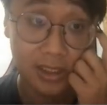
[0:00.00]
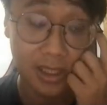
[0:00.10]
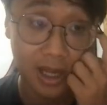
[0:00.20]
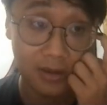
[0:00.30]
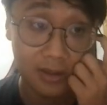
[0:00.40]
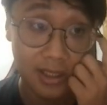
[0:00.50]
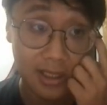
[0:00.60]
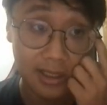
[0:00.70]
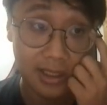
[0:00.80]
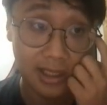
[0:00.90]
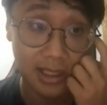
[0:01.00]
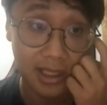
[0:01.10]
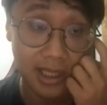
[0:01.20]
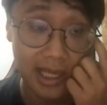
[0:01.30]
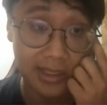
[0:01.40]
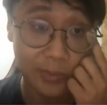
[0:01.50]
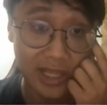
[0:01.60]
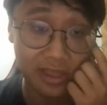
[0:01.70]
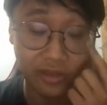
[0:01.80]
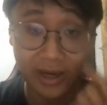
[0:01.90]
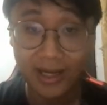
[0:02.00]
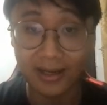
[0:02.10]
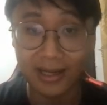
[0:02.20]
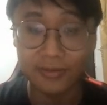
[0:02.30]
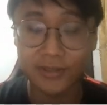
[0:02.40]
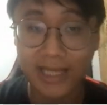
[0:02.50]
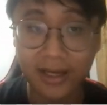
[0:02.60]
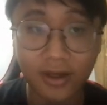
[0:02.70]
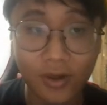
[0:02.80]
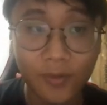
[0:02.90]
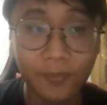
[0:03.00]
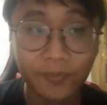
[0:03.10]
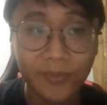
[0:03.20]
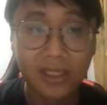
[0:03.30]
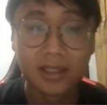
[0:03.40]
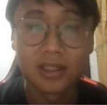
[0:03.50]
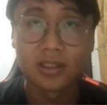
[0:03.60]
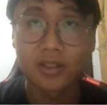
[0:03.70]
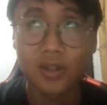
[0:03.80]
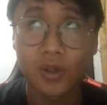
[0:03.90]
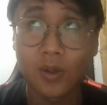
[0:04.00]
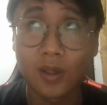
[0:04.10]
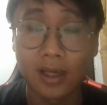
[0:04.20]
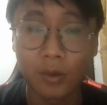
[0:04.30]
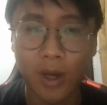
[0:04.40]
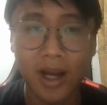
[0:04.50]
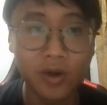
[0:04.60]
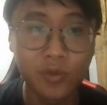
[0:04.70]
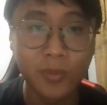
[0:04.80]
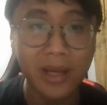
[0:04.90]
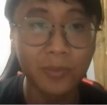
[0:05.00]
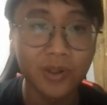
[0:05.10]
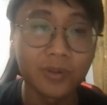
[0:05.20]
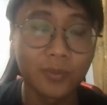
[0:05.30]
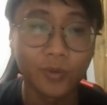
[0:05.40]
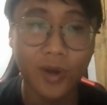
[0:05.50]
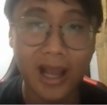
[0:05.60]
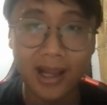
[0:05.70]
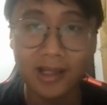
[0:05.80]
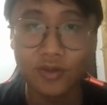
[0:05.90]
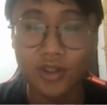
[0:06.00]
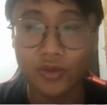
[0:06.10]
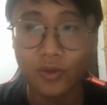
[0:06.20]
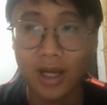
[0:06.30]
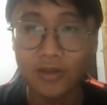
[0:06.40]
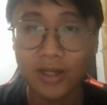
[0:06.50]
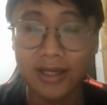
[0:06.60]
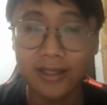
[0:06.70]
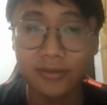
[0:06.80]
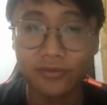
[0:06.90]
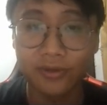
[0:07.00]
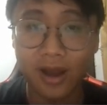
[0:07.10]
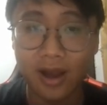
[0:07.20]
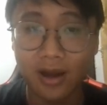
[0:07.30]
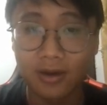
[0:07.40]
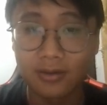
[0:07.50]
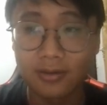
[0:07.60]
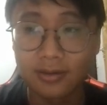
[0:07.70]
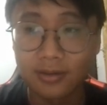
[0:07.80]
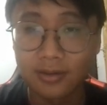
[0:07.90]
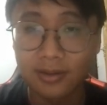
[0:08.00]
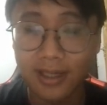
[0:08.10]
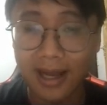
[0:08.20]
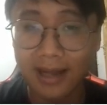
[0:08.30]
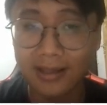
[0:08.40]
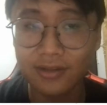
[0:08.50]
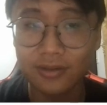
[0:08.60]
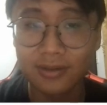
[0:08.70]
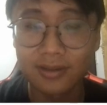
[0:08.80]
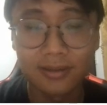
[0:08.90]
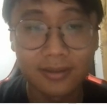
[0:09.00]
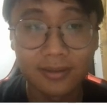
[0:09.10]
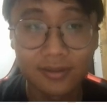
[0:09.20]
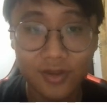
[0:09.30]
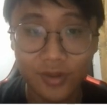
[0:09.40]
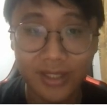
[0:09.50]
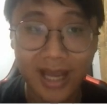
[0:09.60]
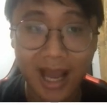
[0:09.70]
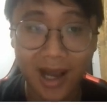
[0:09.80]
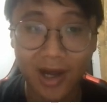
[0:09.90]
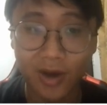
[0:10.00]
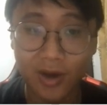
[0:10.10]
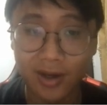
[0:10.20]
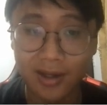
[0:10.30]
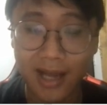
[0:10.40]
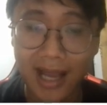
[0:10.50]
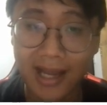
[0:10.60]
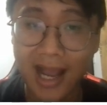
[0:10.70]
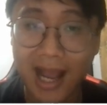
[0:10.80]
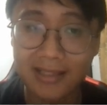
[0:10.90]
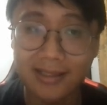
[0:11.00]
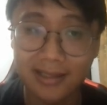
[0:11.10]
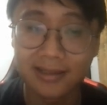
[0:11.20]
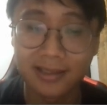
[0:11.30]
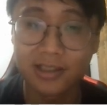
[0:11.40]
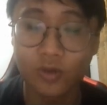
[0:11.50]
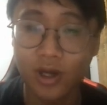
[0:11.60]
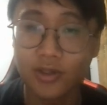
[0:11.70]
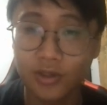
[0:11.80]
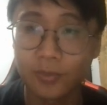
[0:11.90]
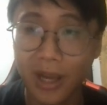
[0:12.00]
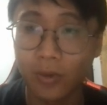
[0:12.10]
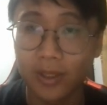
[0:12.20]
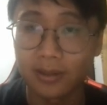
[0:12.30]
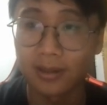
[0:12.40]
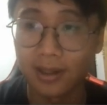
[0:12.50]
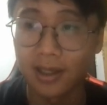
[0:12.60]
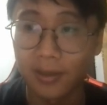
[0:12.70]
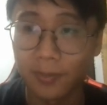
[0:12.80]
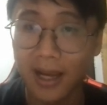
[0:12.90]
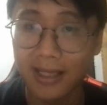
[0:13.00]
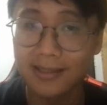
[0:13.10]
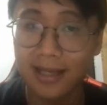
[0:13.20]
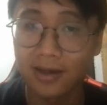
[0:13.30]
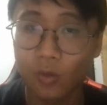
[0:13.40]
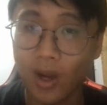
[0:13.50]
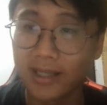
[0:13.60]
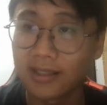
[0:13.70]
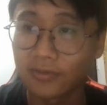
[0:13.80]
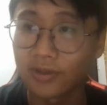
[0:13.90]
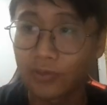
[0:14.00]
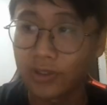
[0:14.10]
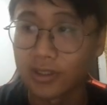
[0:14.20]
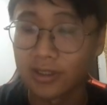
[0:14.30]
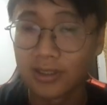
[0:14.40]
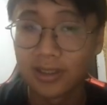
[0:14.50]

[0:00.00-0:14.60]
Now, explain thread life cycle. So I remember when I just graduated from college. So now I got asked this question by one interviewer.